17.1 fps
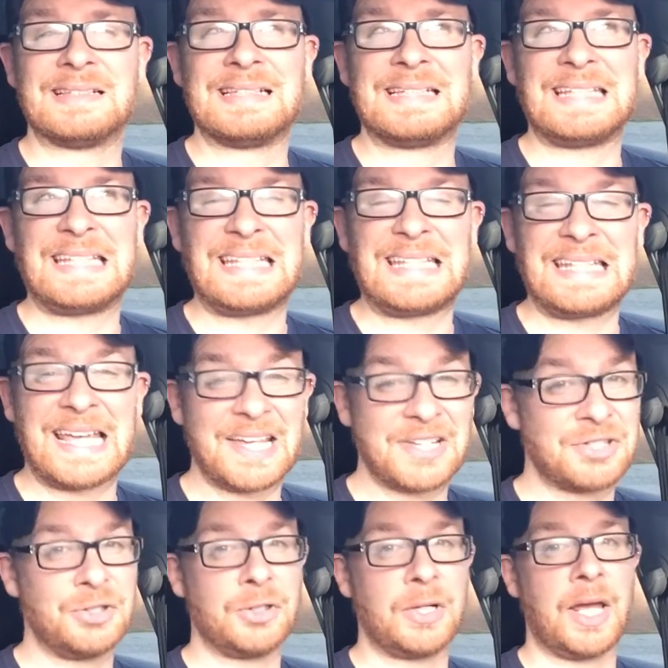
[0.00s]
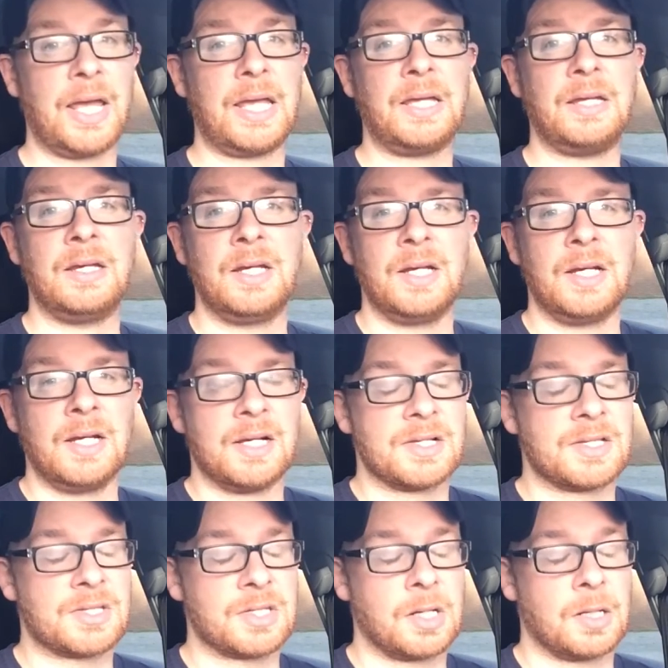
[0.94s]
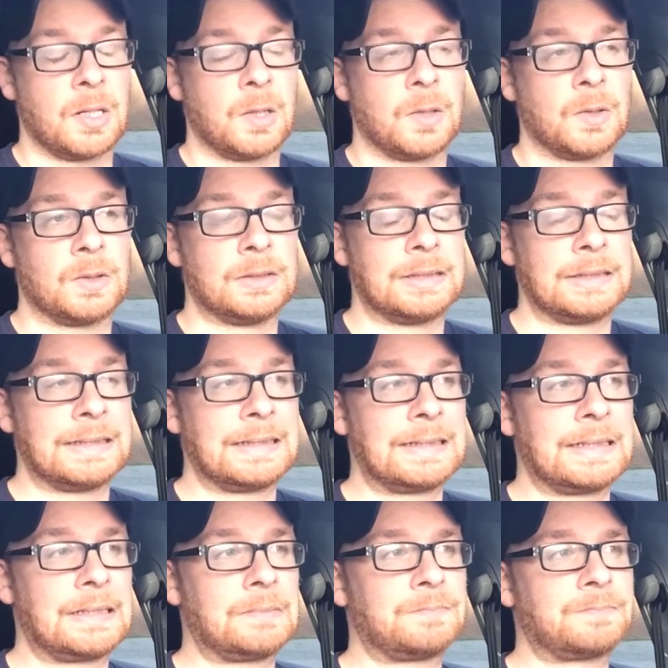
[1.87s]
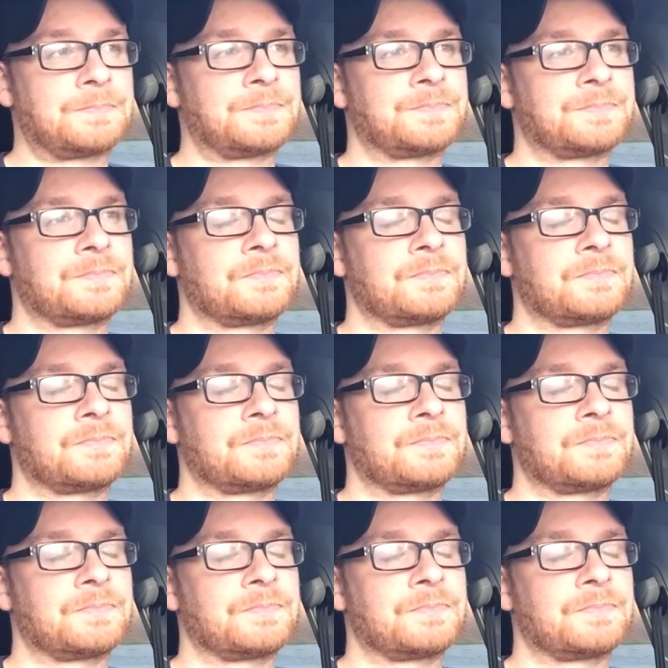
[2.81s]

yesterday. So, um,